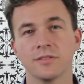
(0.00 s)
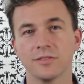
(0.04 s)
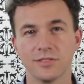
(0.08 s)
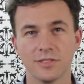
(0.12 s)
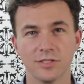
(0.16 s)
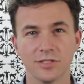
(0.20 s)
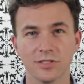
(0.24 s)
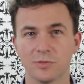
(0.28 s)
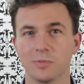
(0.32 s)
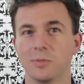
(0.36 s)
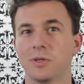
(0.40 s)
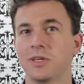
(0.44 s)

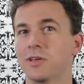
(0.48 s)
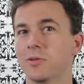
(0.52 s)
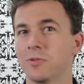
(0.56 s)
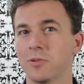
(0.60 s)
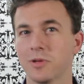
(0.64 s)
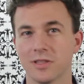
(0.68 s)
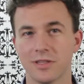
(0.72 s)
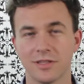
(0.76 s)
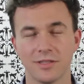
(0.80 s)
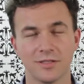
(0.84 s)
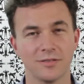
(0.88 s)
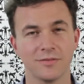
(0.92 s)
Still speak
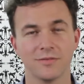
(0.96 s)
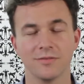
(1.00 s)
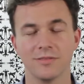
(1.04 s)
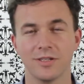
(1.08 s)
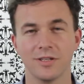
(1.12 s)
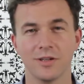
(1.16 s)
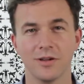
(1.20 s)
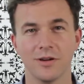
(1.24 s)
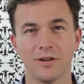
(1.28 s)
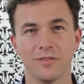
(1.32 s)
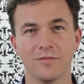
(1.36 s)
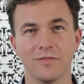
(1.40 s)
with,
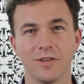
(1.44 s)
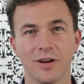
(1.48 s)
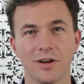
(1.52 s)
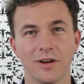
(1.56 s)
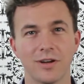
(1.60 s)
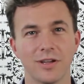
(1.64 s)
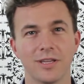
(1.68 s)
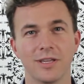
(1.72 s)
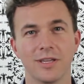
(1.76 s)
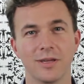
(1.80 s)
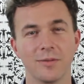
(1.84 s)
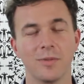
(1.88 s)
a
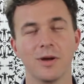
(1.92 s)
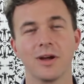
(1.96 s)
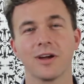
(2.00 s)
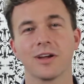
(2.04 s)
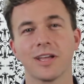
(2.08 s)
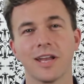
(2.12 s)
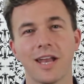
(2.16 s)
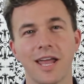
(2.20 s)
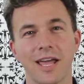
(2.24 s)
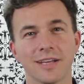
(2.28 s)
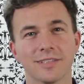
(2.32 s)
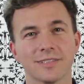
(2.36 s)
very
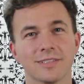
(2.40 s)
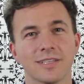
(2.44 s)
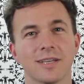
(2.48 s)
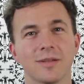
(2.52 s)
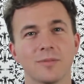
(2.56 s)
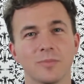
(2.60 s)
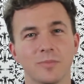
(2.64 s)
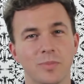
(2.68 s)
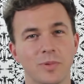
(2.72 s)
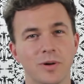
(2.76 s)
American accent,